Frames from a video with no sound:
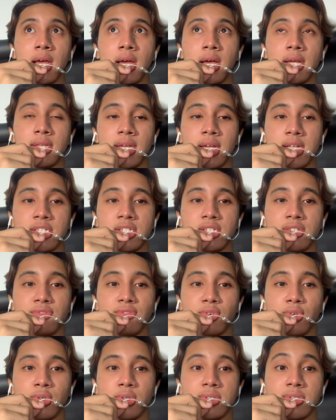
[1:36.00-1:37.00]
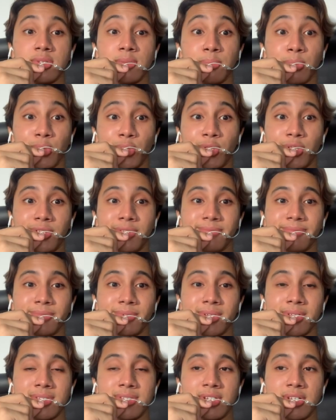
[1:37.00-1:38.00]
attention for the support
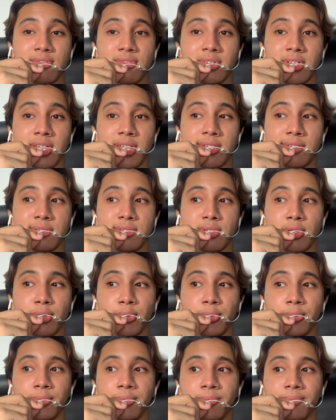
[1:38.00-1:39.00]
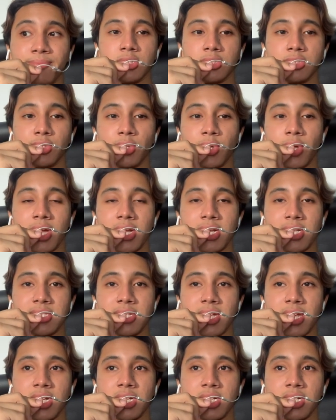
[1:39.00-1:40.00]
instead of the hate. So I
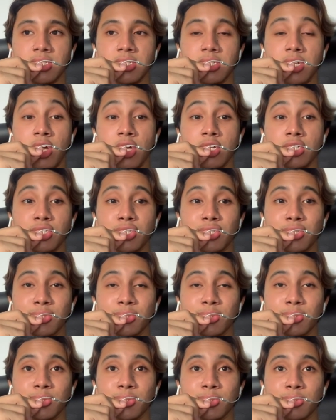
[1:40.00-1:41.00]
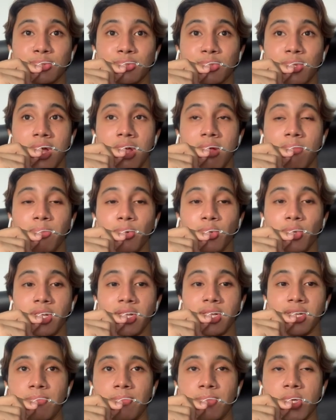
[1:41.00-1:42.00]
decided not to upload
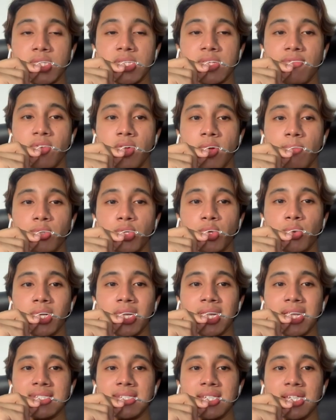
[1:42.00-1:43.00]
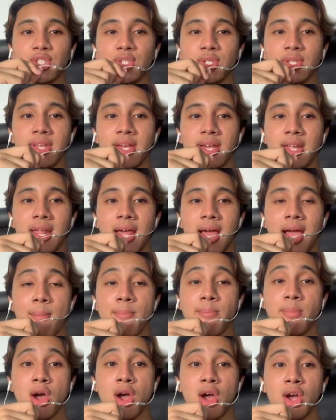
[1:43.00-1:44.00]
it because I've come to a realization that
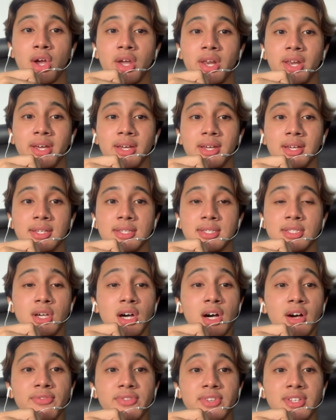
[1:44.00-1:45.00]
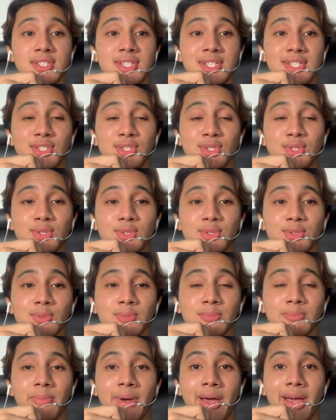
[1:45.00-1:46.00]
I'm not gonna solve this issue
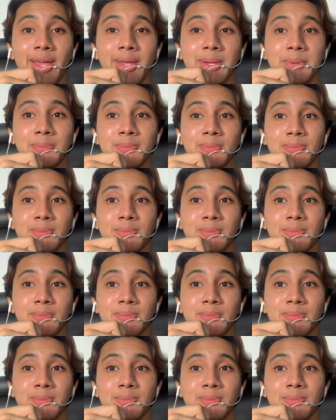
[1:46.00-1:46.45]
by